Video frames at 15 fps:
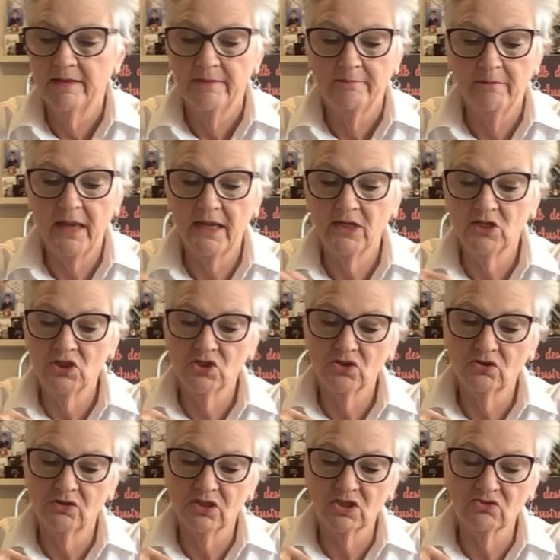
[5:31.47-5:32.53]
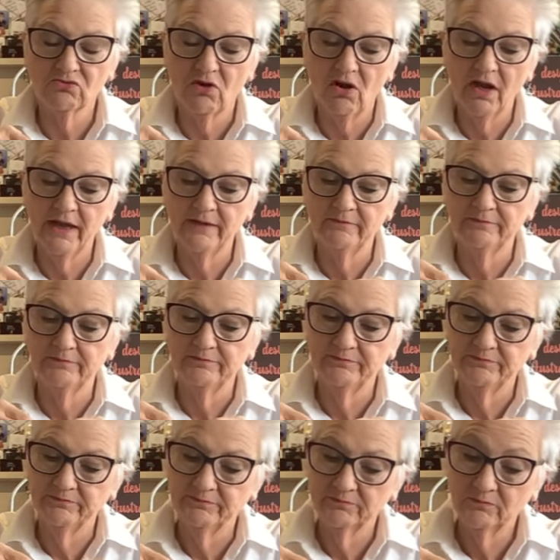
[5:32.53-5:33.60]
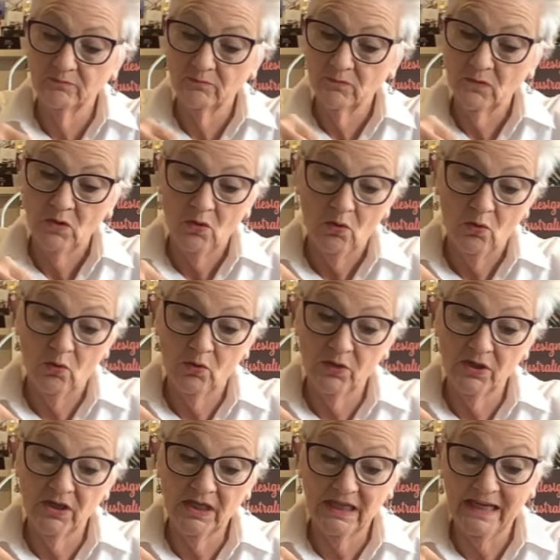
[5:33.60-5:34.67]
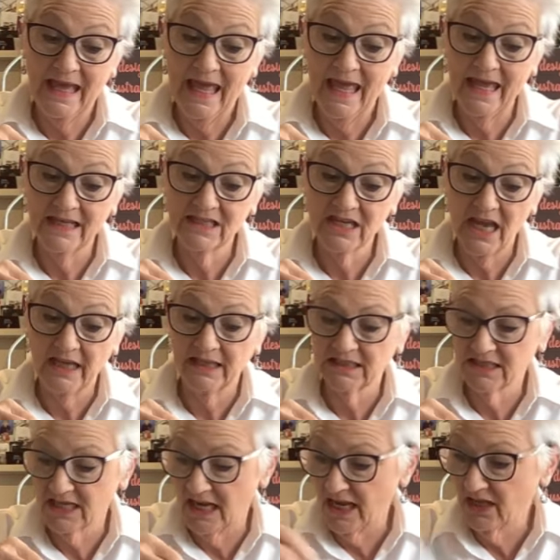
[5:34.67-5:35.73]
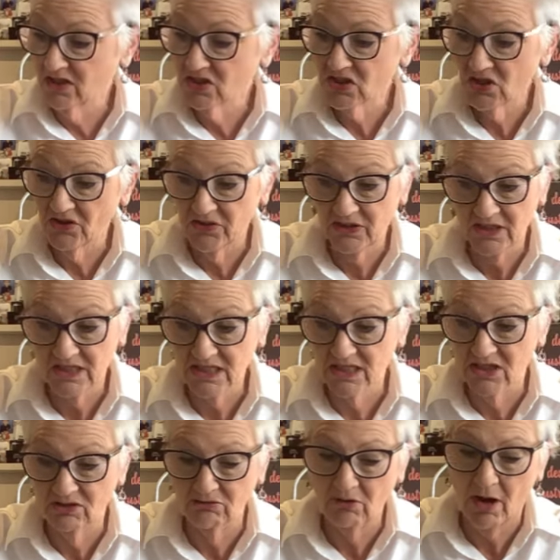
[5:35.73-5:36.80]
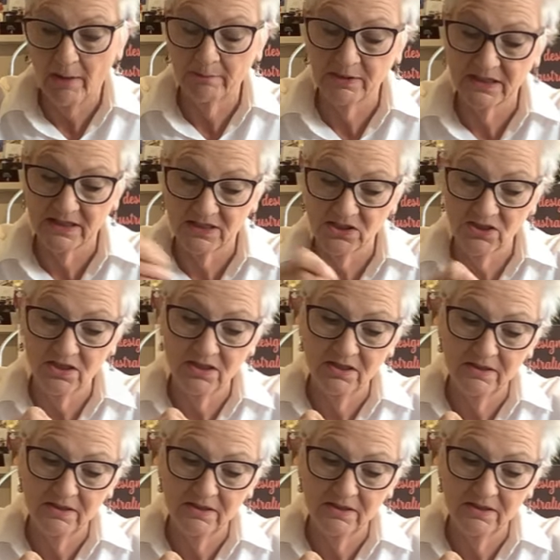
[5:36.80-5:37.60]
making sure it's right, or you can hand tack it down so that it's in the right position.